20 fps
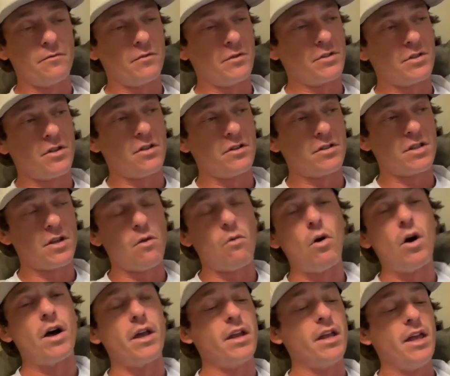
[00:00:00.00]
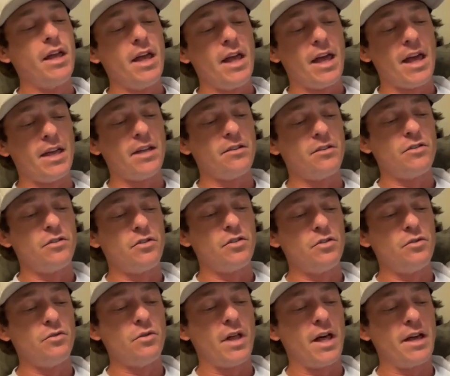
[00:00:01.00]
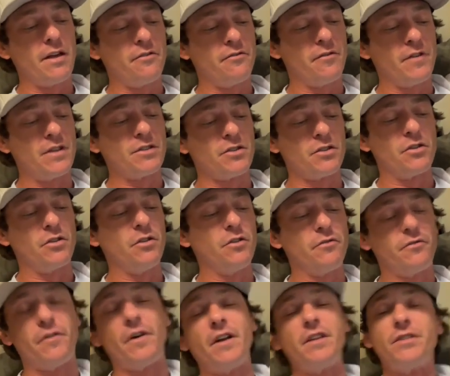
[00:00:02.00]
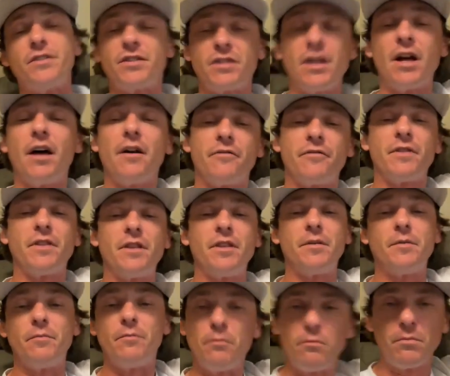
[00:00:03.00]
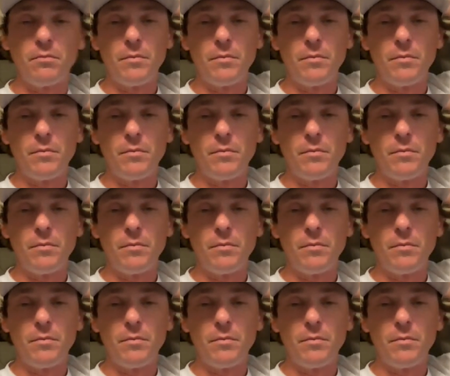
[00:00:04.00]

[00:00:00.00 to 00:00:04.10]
for as long as I want and do like physical fun stuff in the